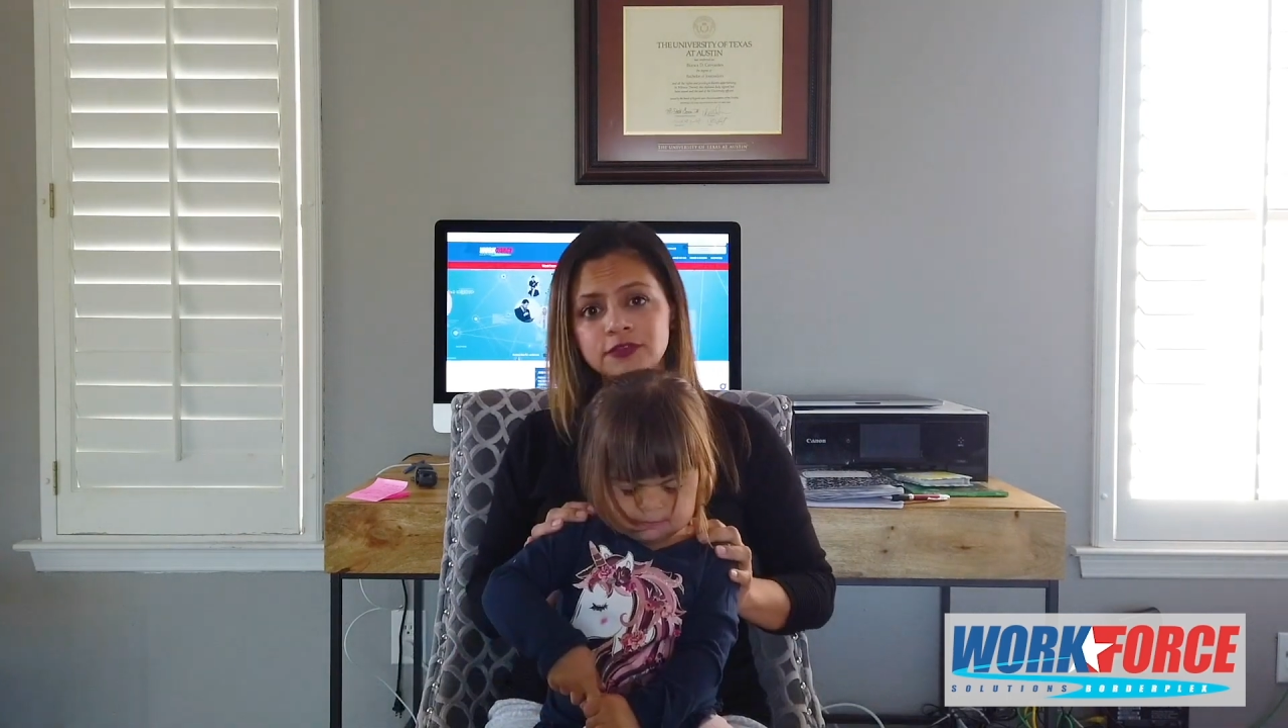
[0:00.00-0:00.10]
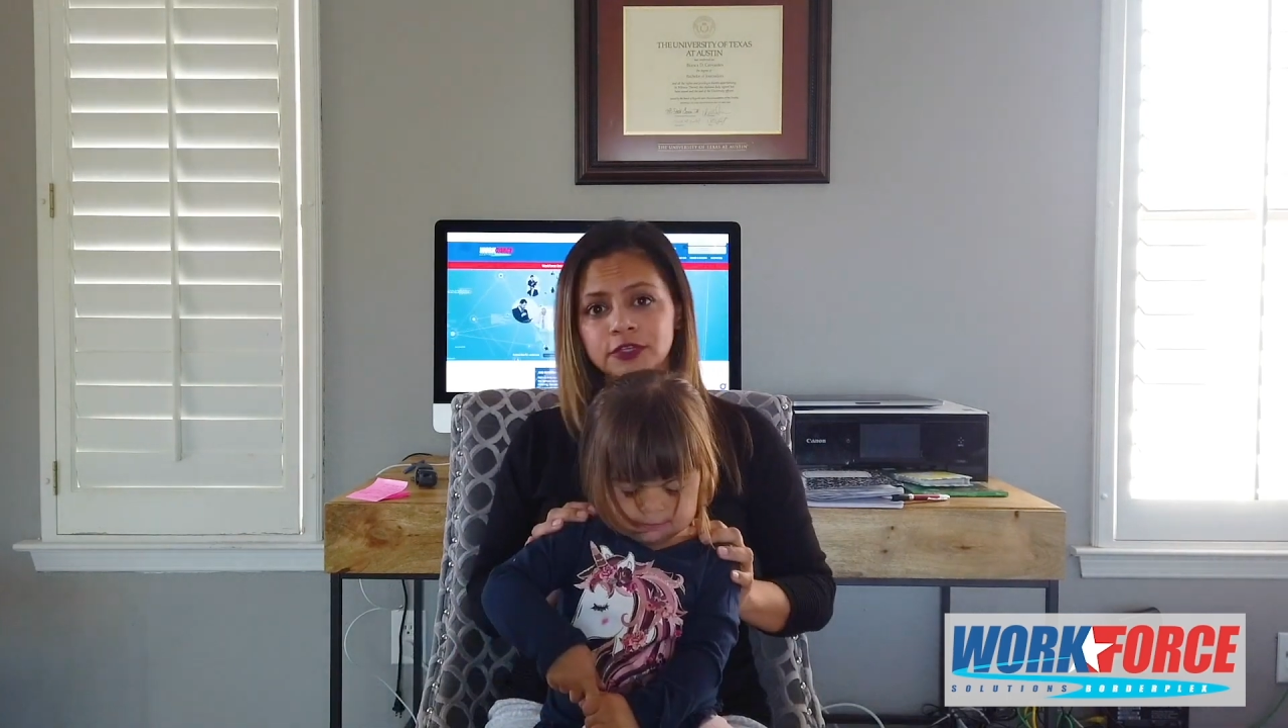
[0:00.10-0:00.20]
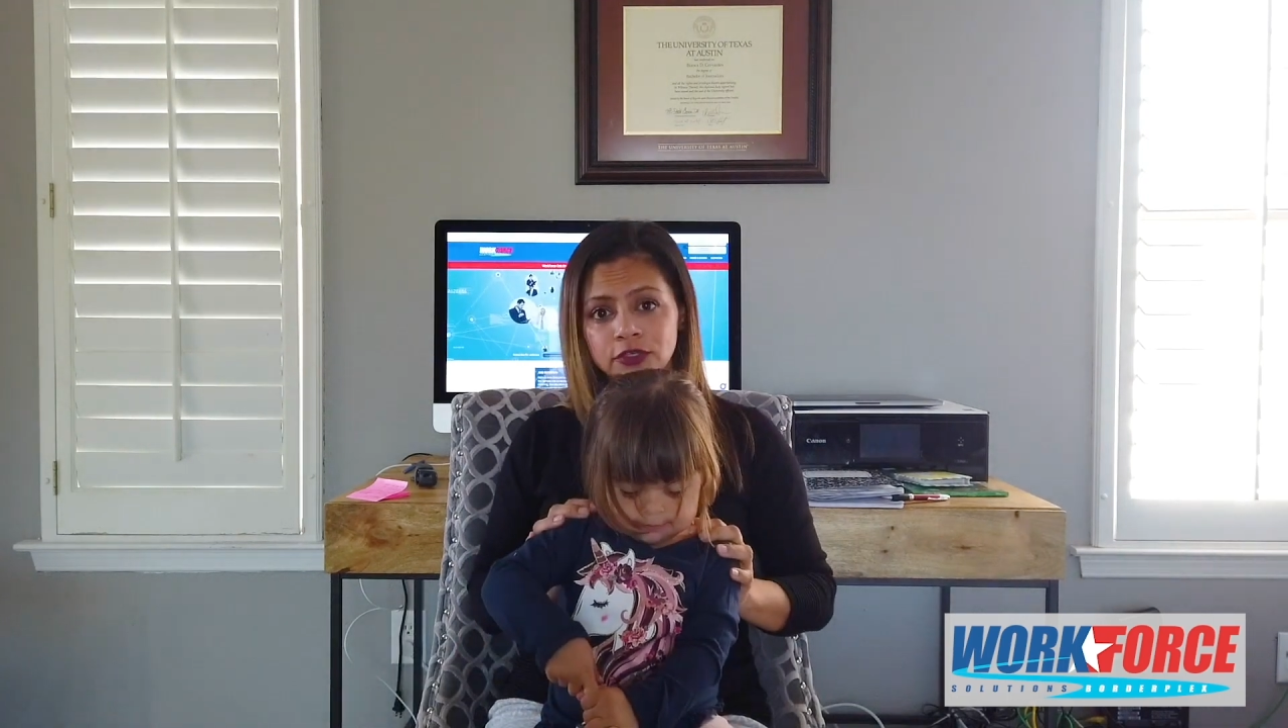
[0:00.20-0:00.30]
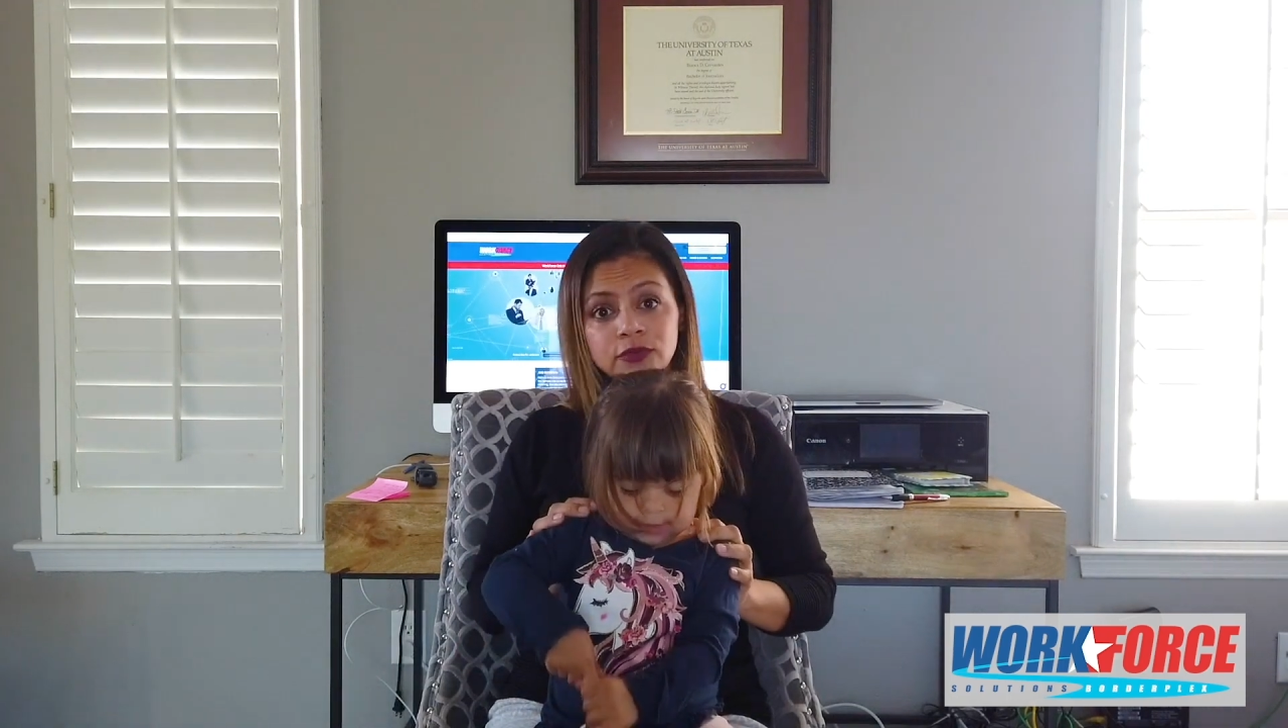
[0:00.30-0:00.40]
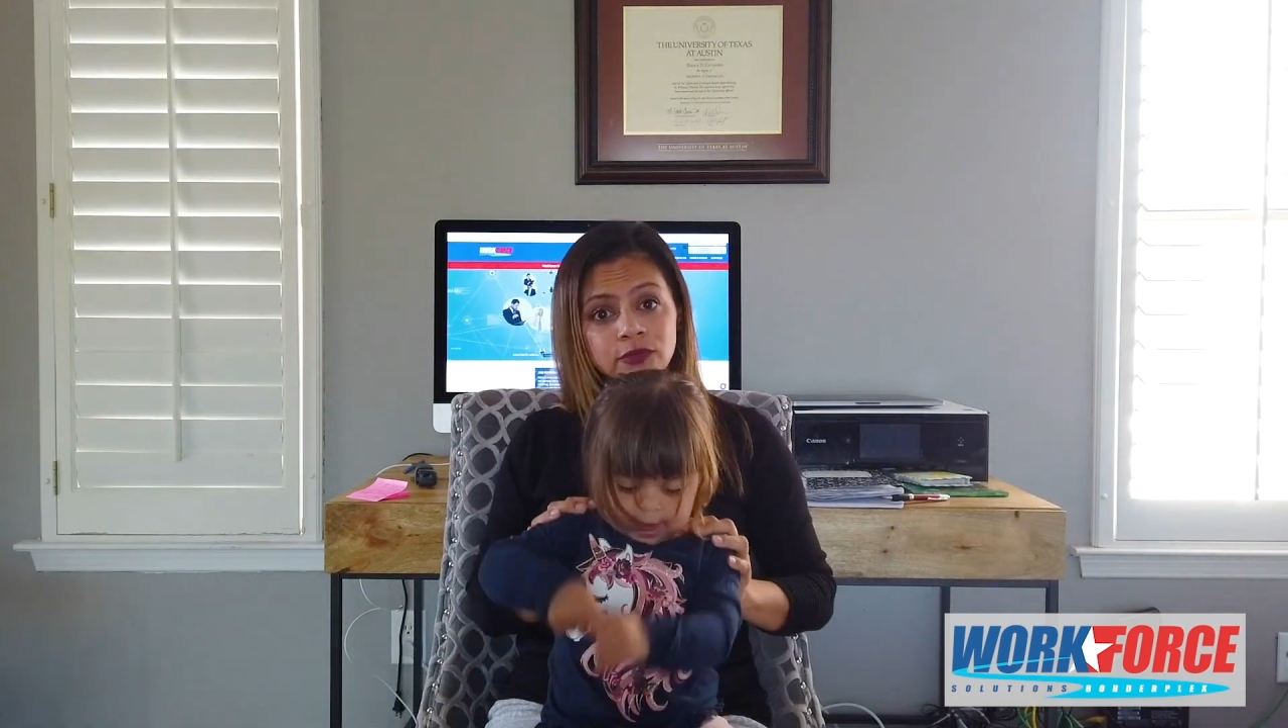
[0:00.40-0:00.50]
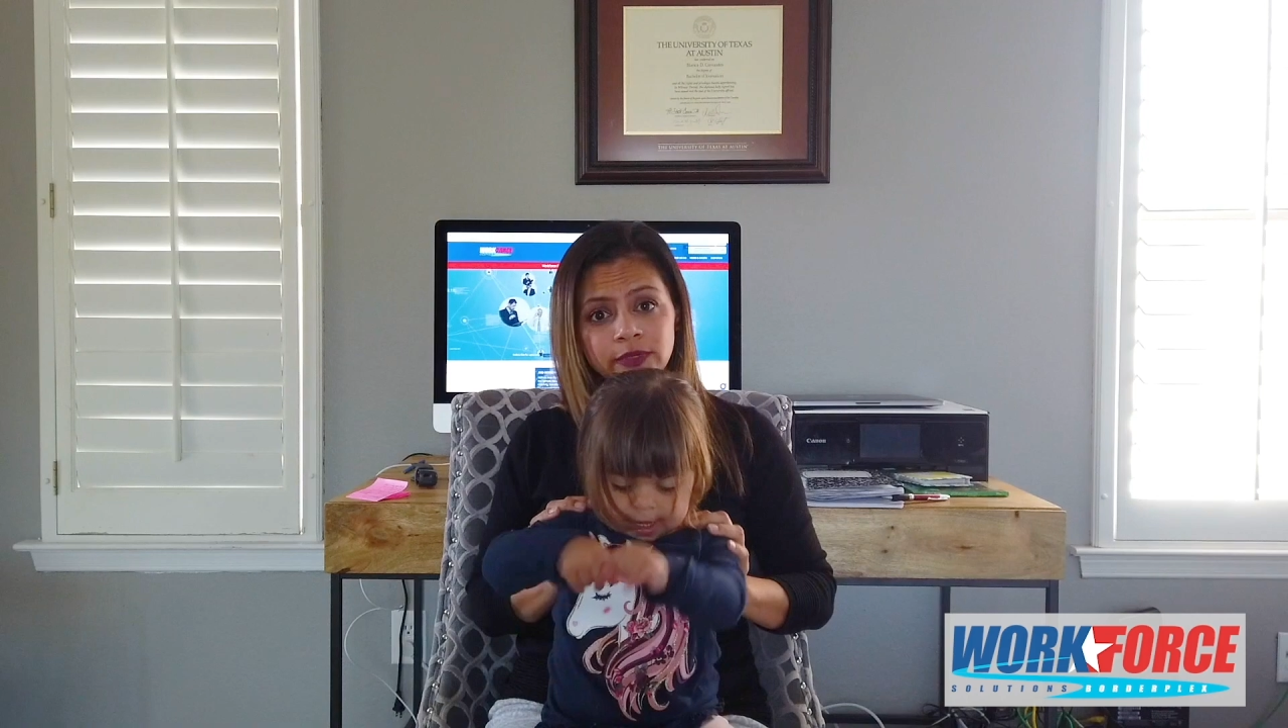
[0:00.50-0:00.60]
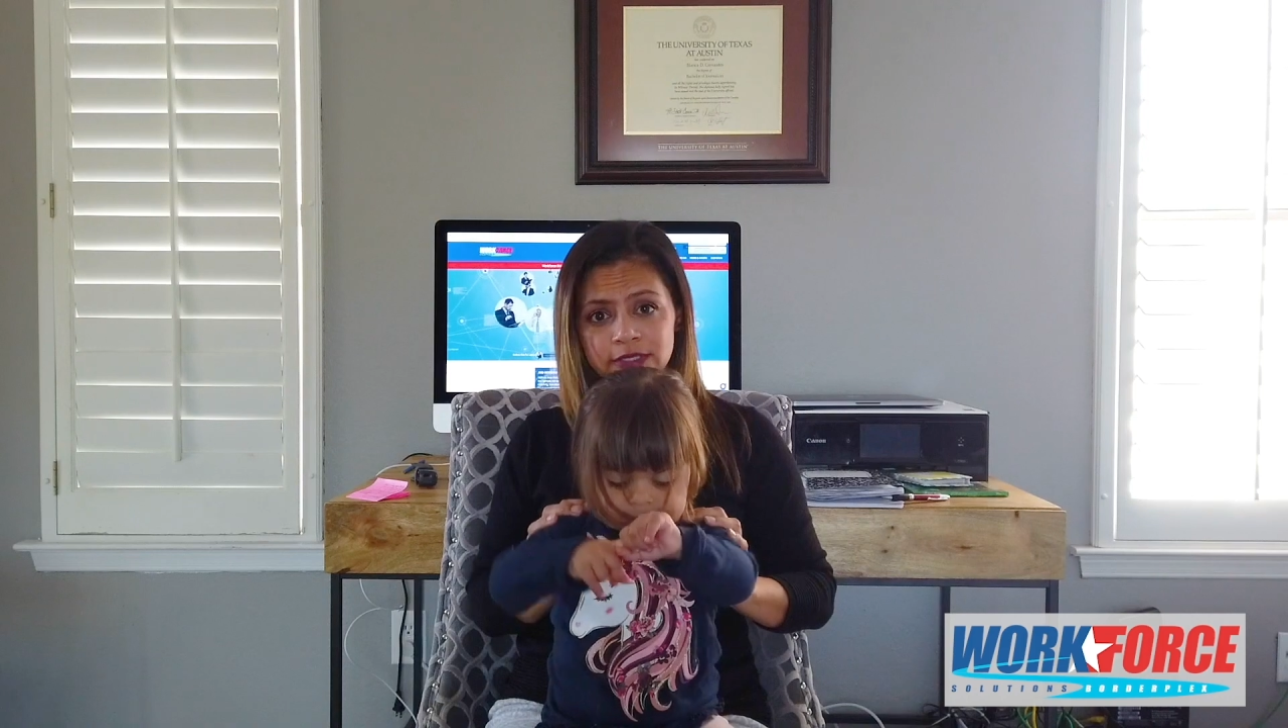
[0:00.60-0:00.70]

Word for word: for you